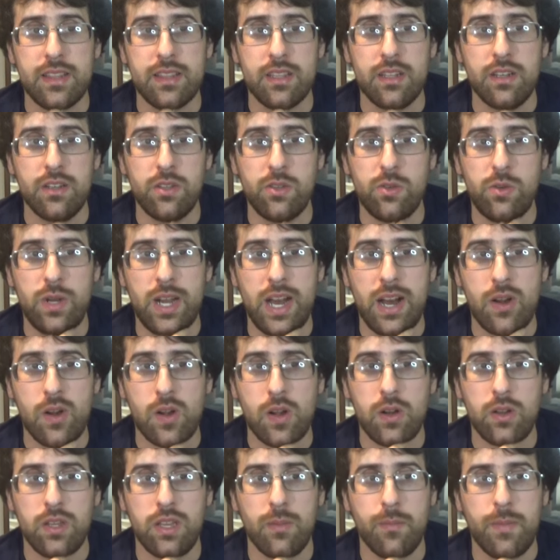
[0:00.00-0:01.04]
the new
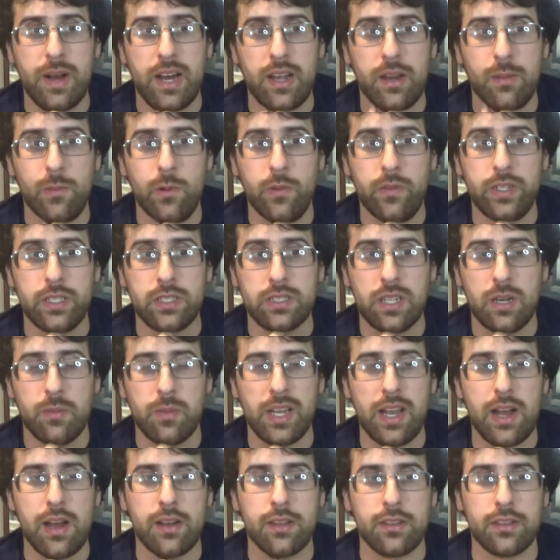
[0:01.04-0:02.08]
Naoko Yamada movie is coming
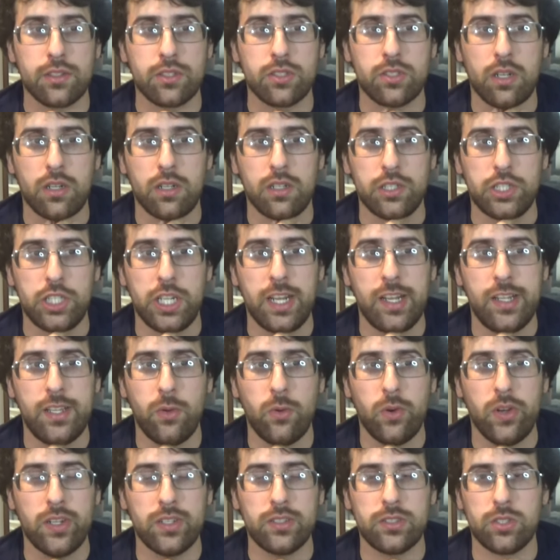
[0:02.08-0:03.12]
out at the start of
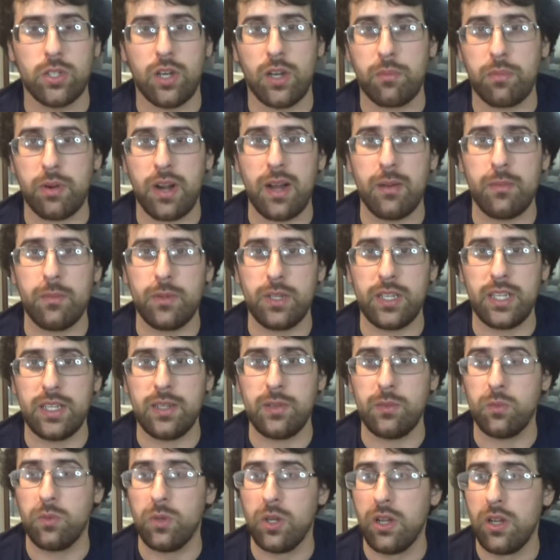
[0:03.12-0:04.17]
January, so I
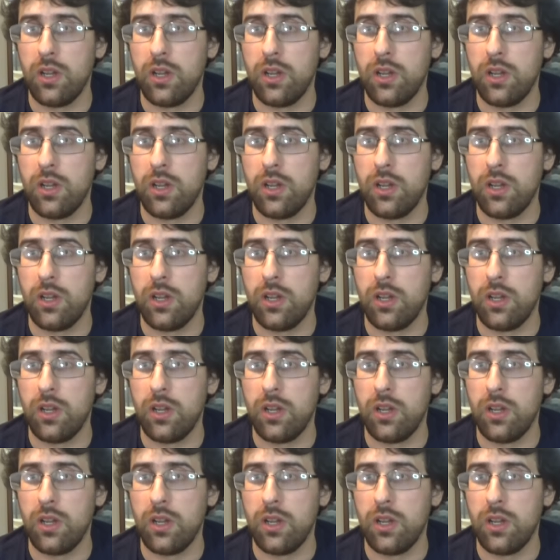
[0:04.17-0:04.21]
probably